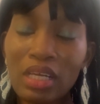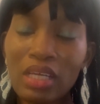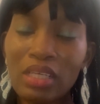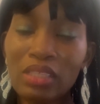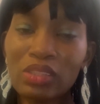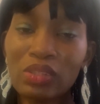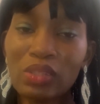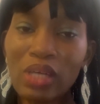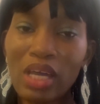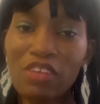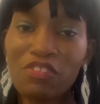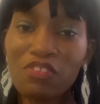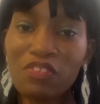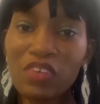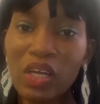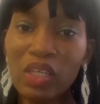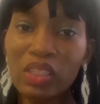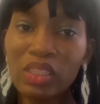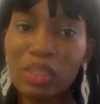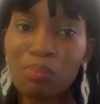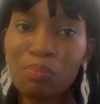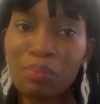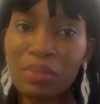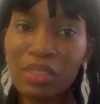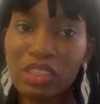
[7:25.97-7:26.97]
So I felt
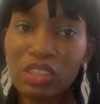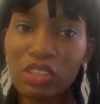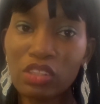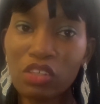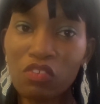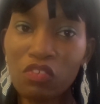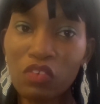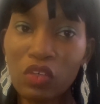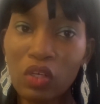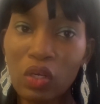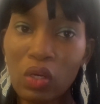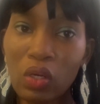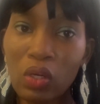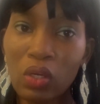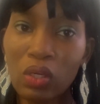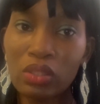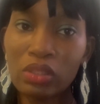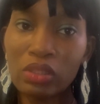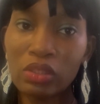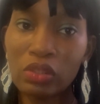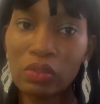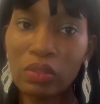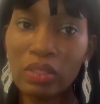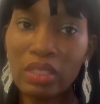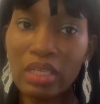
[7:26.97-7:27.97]
the peace of
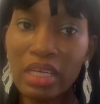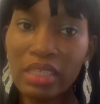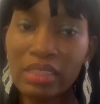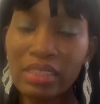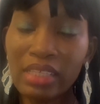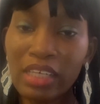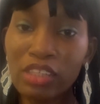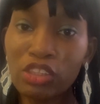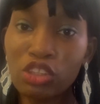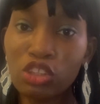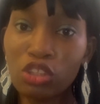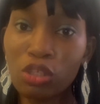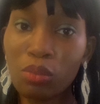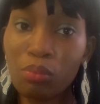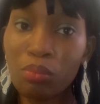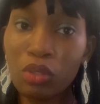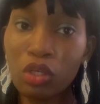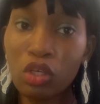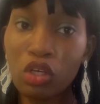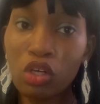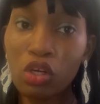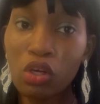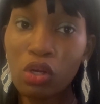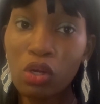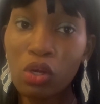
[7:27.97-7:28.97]
God to let that job
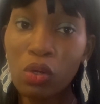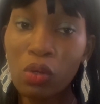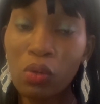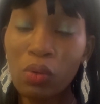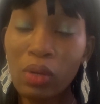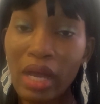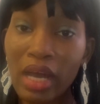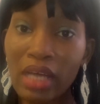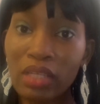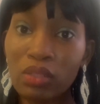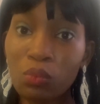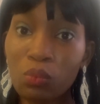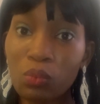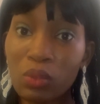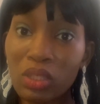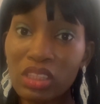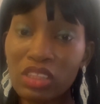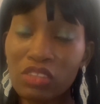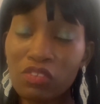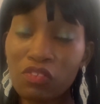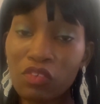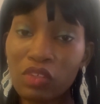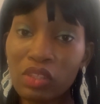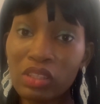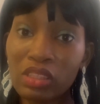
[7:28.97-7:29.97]
go and wait
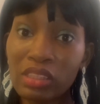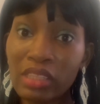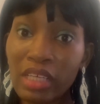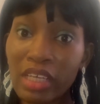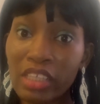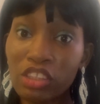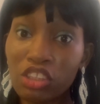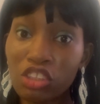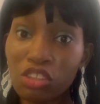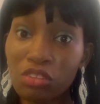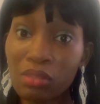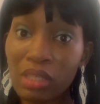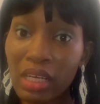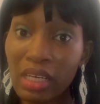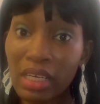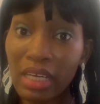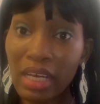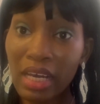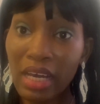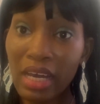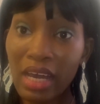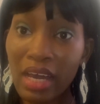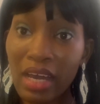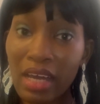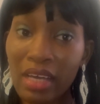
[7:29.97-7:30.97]
for the Nigerian
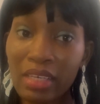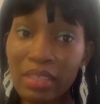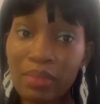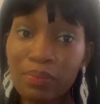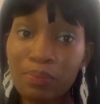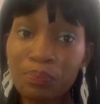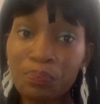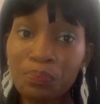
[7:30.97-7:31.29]
guy.